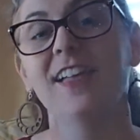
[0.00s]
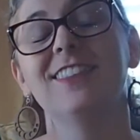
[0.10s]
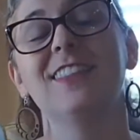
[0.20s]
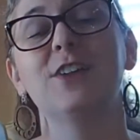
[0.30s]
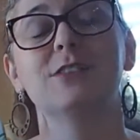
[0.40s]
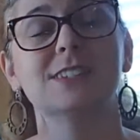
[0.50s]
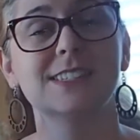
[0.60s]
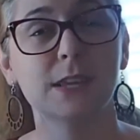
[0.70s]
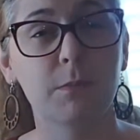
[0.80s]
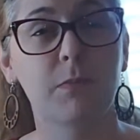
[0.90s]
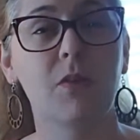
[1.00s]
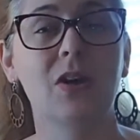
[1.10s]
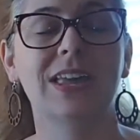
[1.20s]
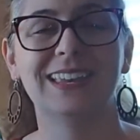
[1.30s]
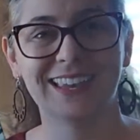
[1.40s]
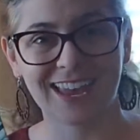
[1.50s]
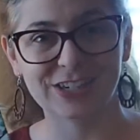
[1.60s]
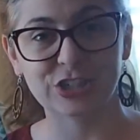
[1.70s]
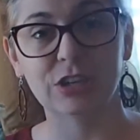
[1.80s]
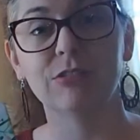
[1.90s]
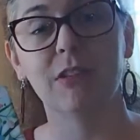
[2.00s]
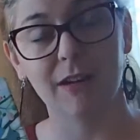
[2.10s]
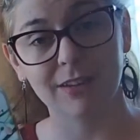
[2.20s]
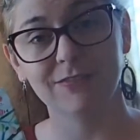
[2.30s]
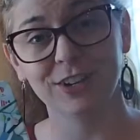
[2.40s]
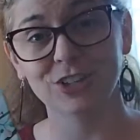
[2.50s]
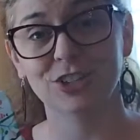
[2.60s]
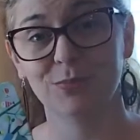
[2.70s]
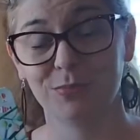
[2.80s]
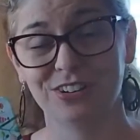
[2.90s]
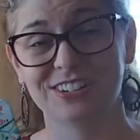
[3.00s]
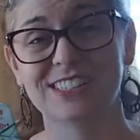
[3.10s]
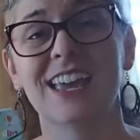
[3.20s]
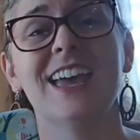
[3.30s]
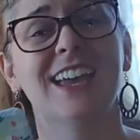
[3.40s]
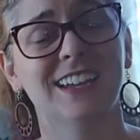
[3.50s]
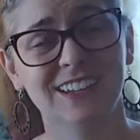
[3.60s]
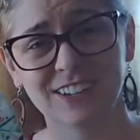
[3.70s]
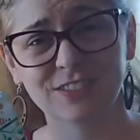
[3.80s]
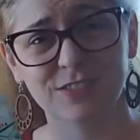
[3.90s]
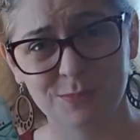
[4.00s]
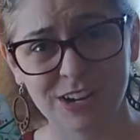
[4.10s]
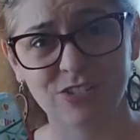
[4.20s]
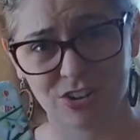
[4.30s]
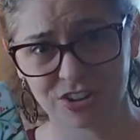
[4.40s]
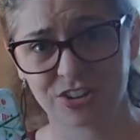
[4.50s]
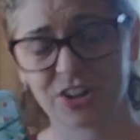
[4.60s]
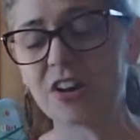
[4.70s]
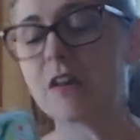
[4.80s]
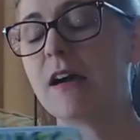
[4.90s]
that they were simple, engaging, nonfiction books geared for my daughter.